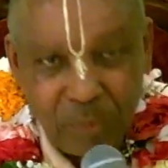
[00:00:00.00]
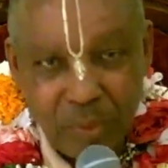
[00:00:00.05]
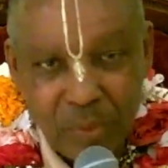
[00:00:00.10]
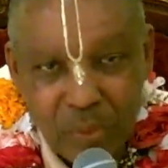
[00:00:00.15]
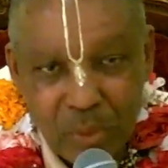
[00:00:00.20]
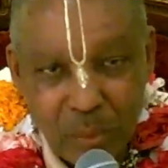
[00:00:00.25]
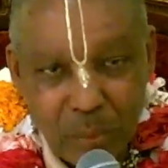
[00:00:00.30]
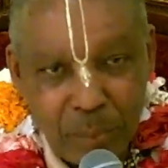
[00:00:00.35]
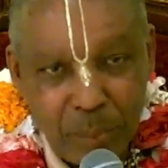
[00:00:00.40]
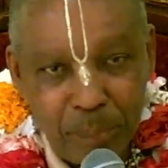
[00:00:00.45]
with the
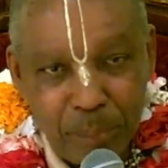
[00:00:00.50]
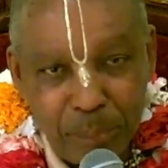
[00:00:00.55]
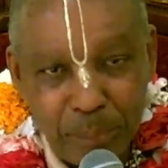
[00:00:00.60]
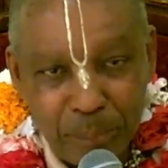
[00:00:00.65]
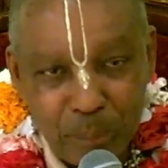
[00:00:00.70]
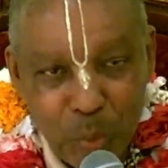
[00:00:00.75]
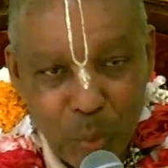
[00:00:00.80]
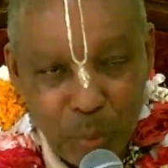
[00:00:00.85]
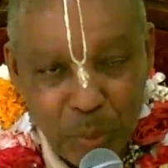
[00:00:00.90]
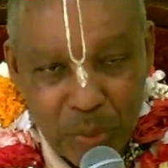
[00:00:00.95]

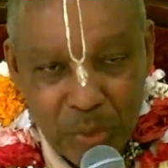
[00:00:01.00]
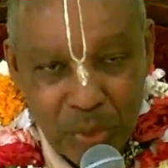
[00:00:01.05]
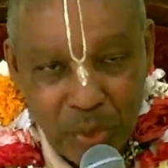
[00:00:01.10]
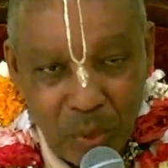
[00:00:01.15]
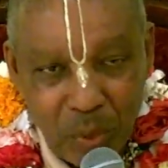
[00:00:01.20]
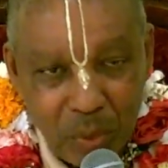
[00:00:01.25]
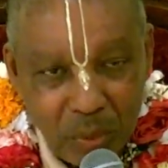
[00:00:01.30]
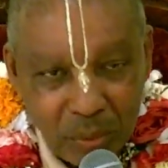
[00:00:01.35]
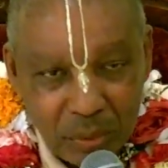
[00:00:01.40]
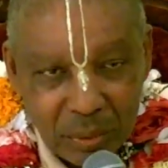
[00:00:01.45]
super soul,